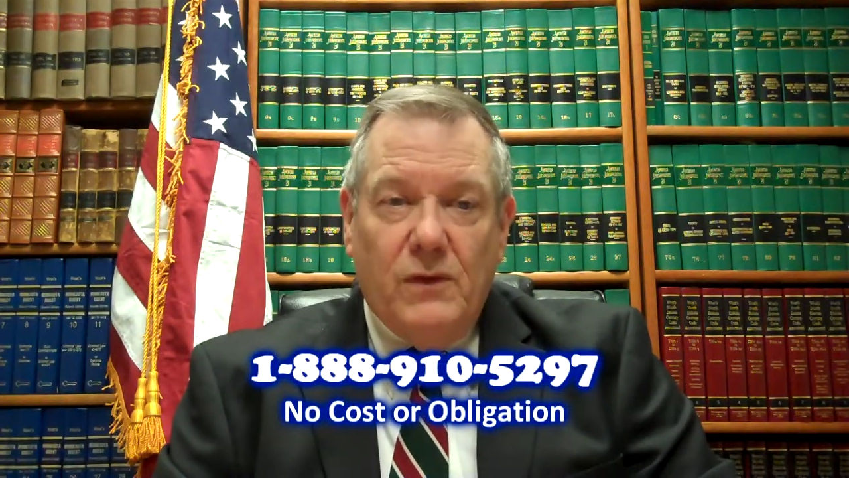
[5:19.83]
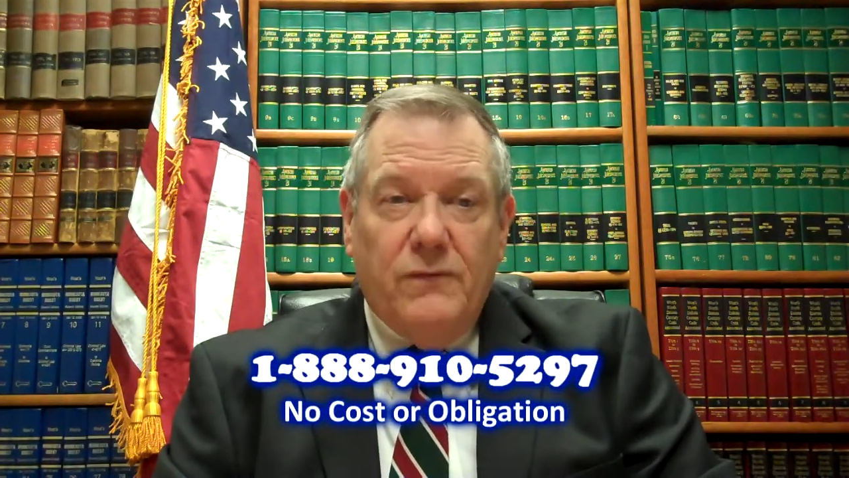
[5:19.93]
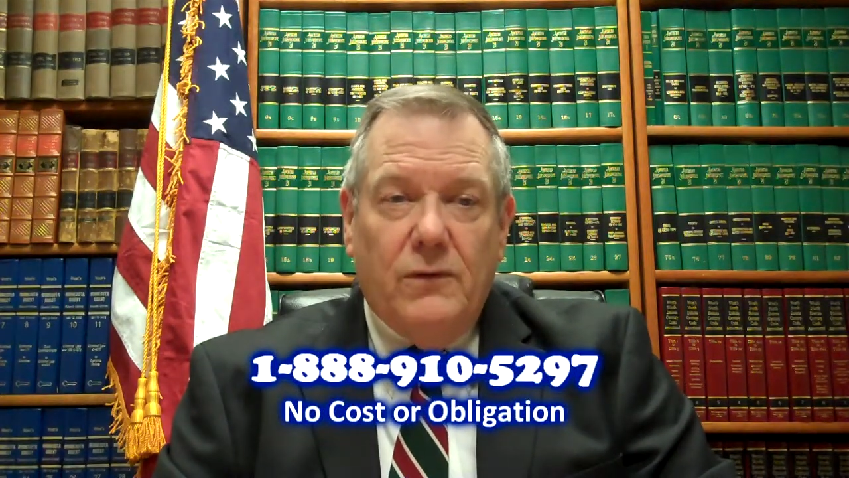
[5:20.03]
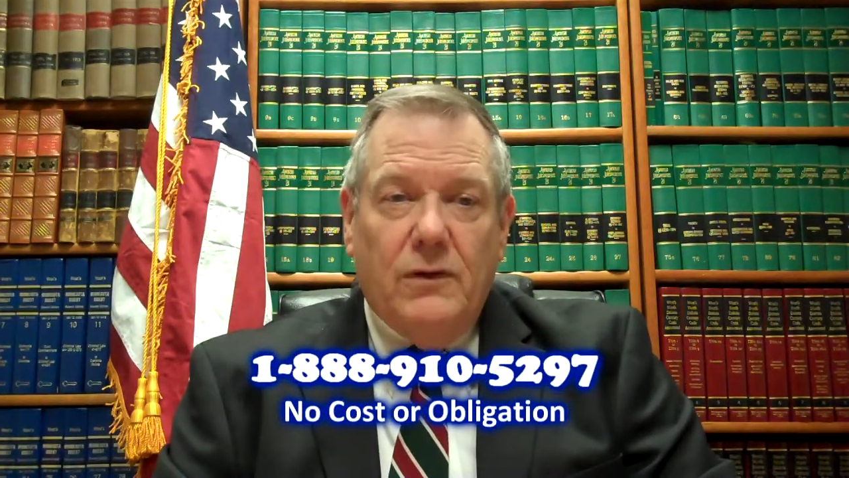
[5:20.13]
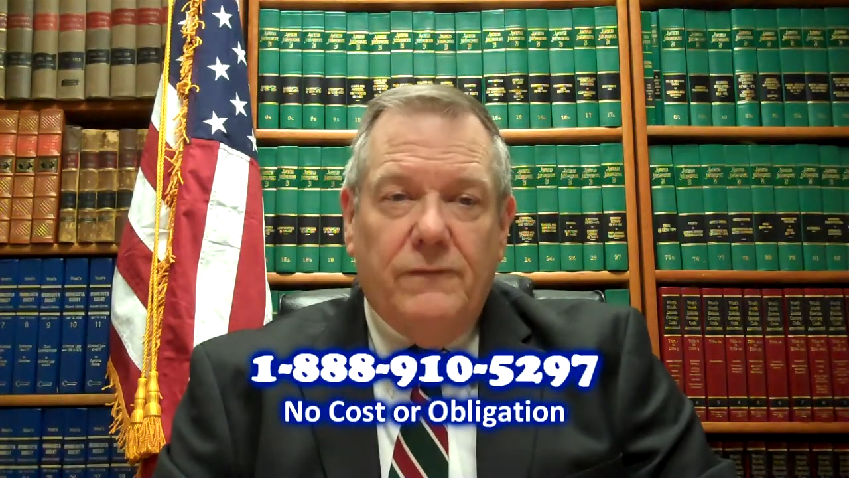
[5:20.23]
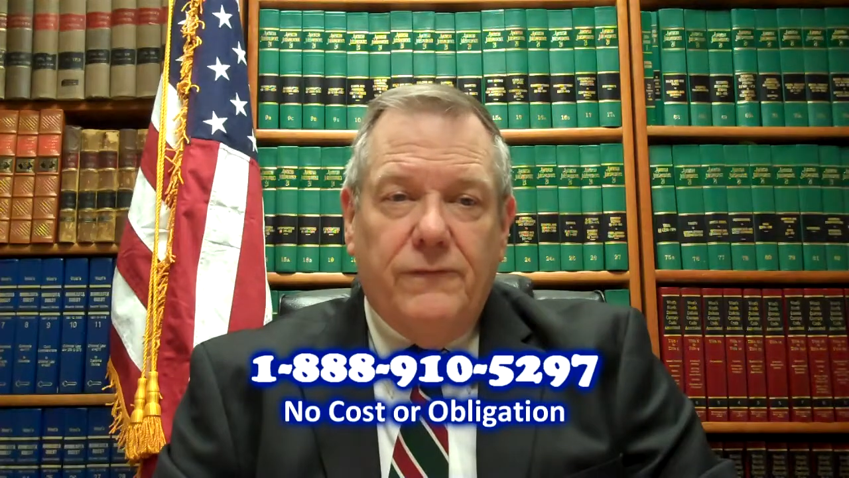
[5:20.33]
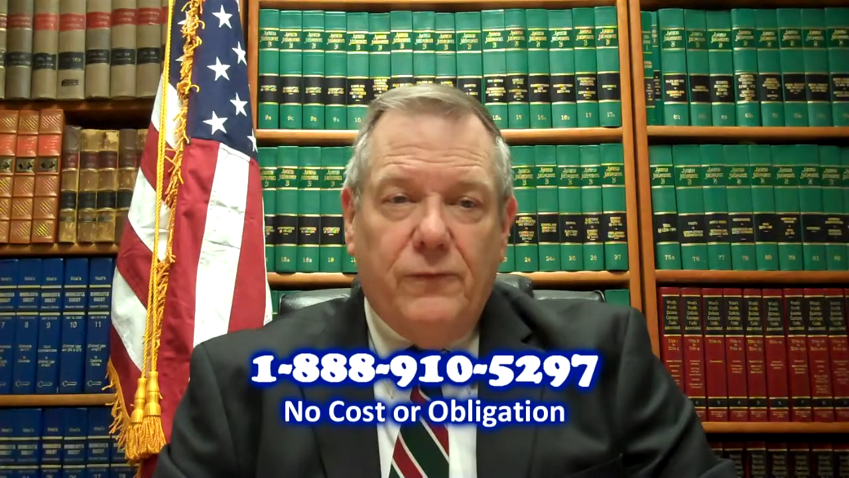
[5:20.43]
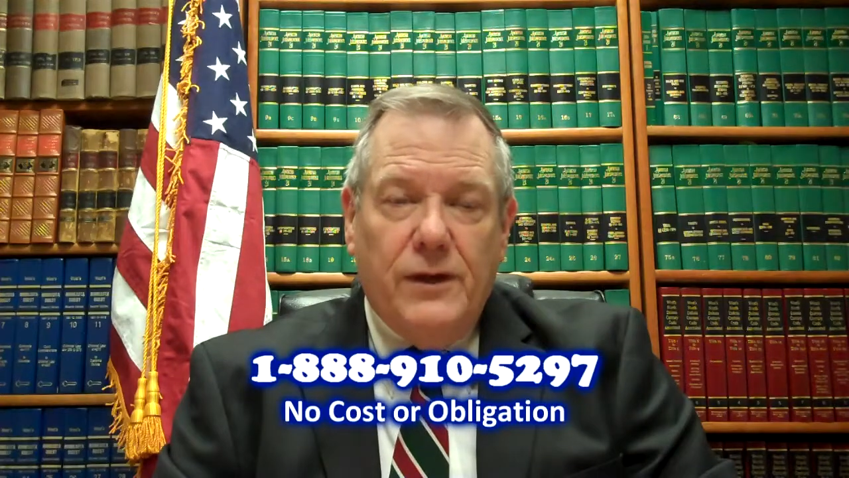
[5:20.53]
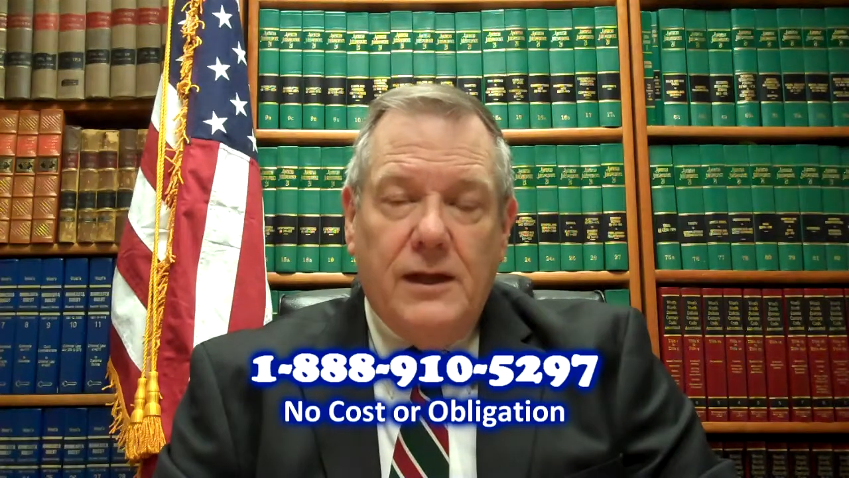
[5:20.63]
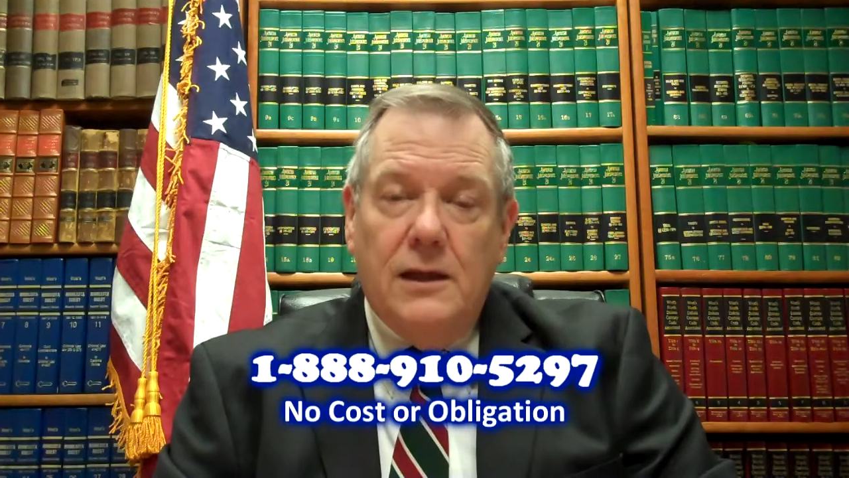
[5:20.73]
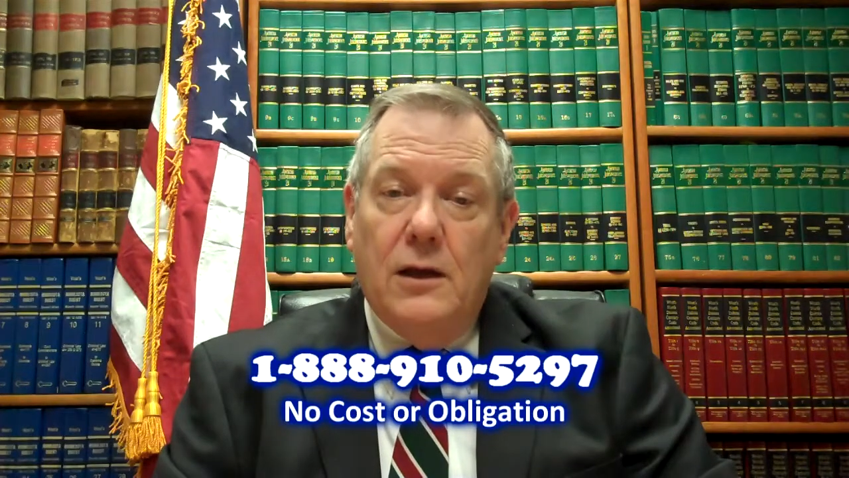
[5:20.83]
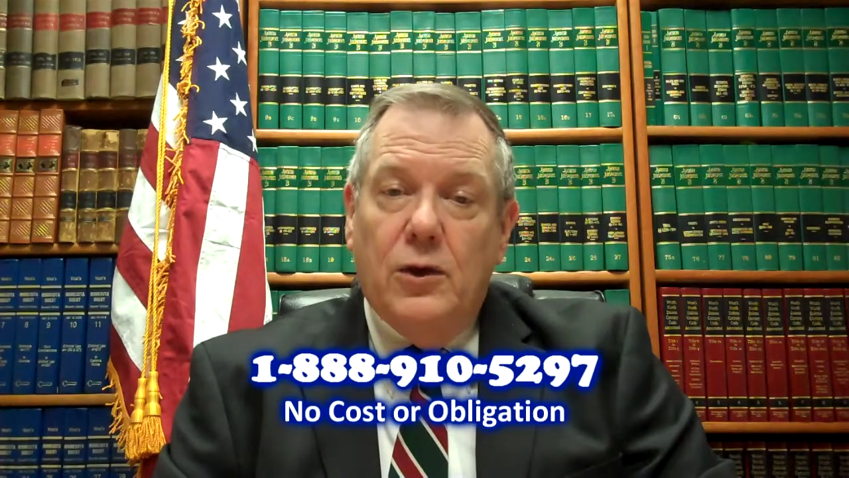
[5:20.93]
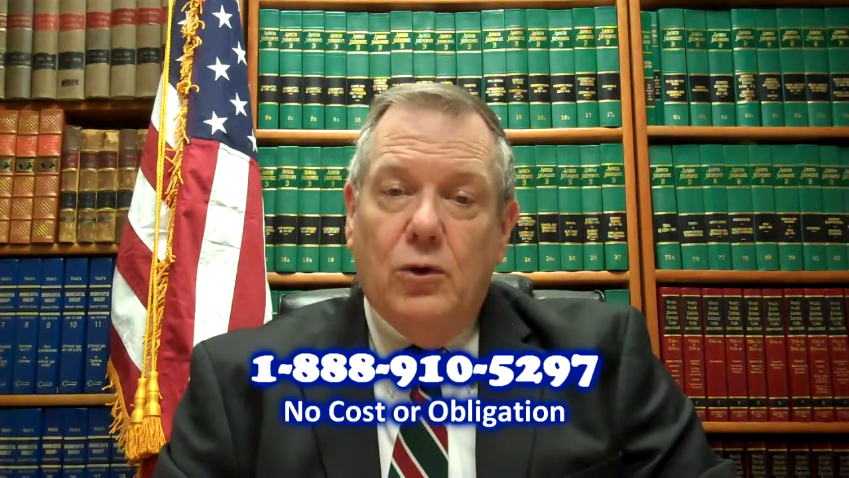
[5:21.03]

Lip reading: for a free,